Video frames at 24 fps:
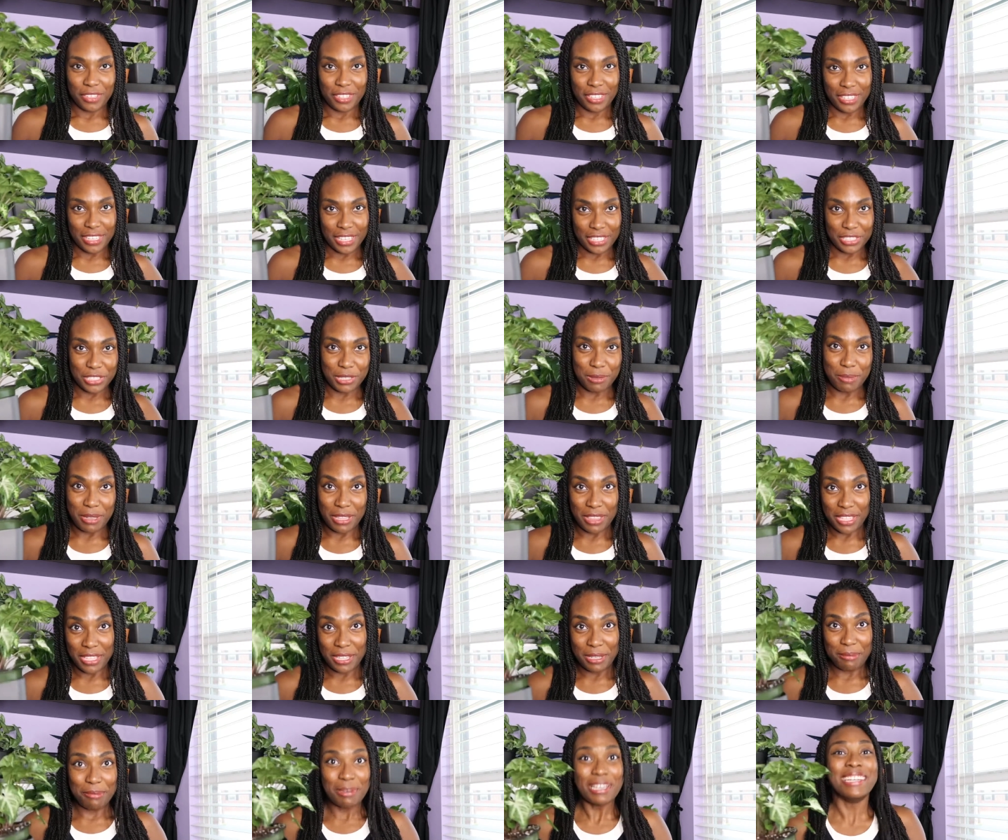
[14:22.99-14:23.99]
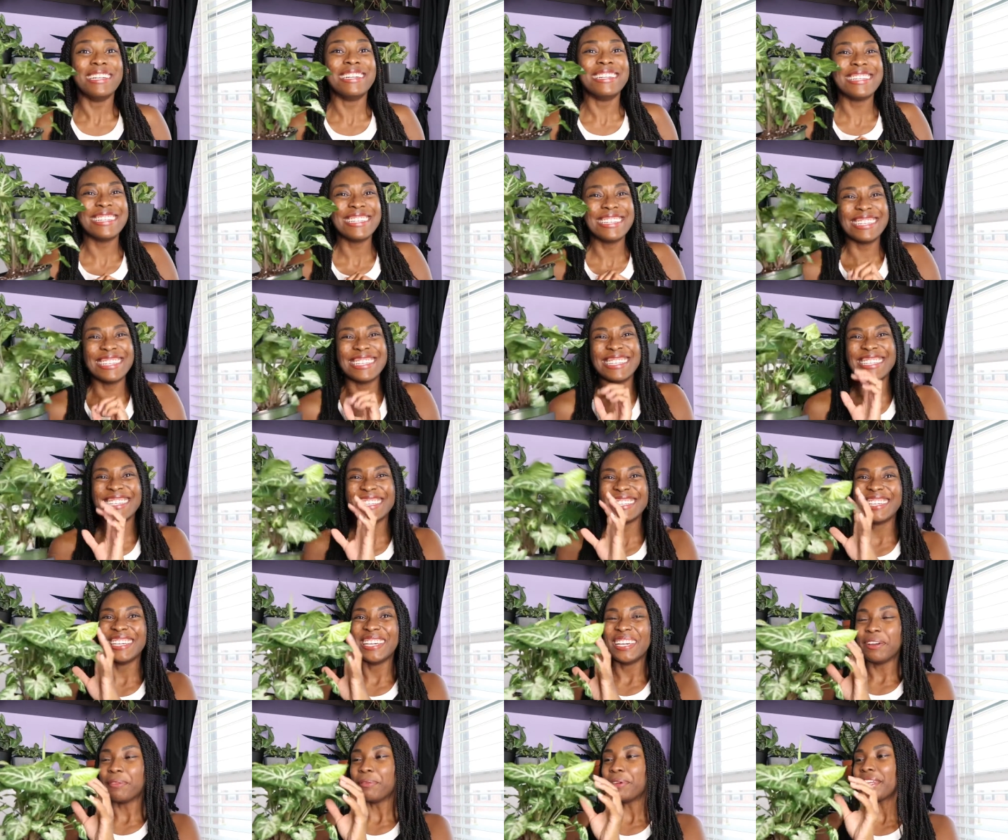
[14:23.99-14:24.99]
catching my theme.
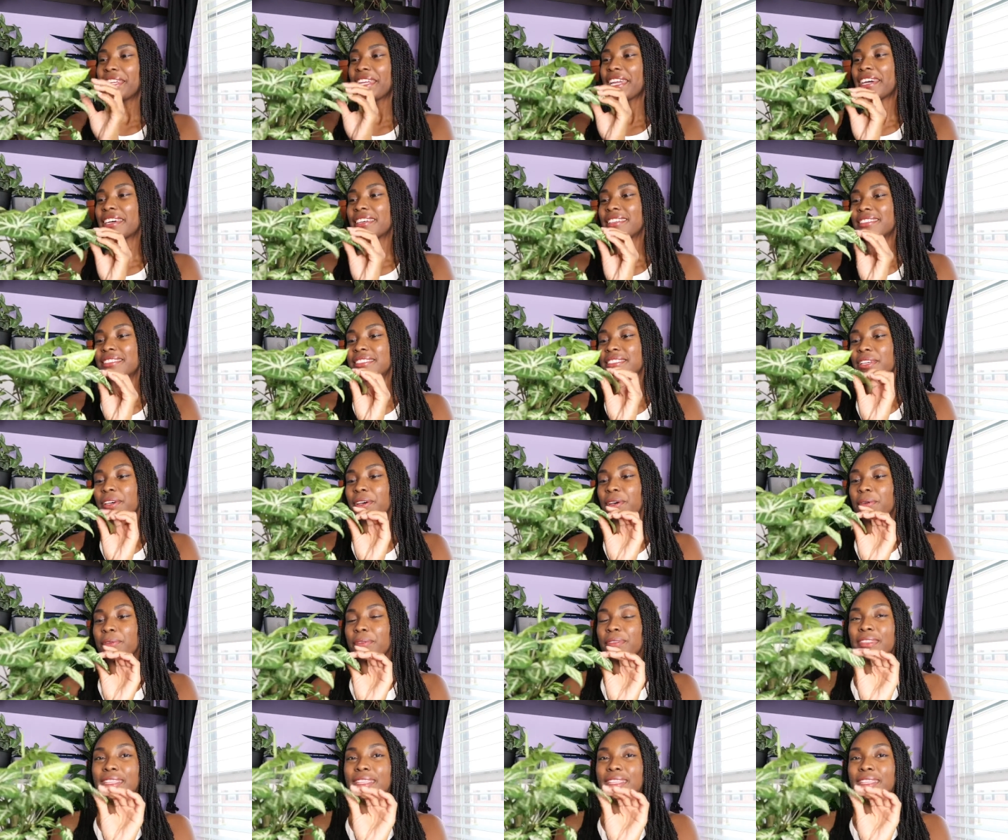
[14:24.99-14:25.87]
But yeah, so